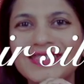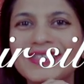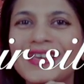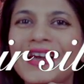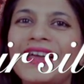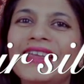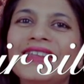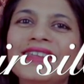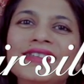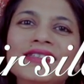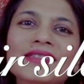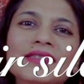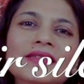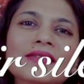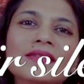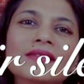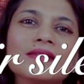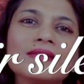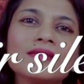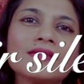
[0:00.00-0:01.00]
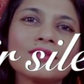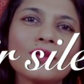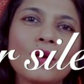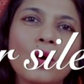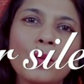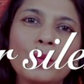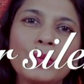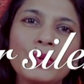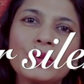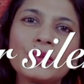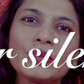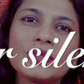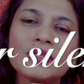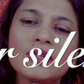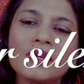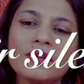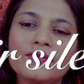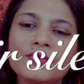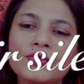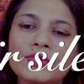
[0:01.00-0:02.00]
silence. Scorpios
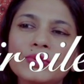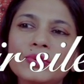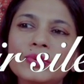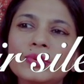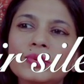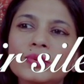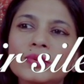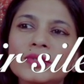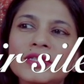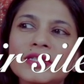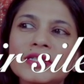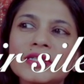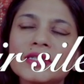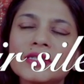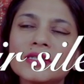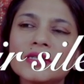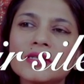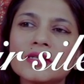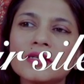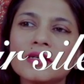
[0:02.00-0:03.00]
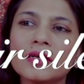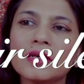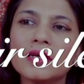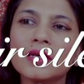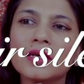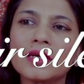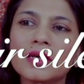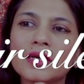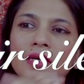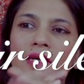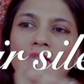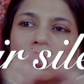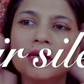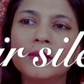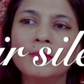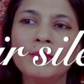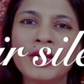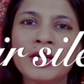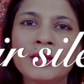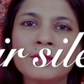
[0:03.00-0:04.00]
love to just
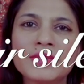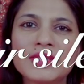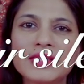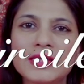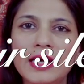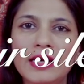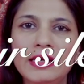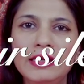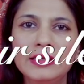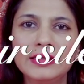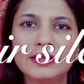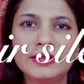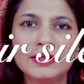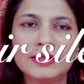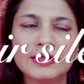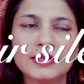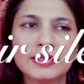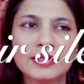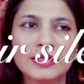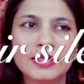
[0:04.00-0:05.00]
become silent.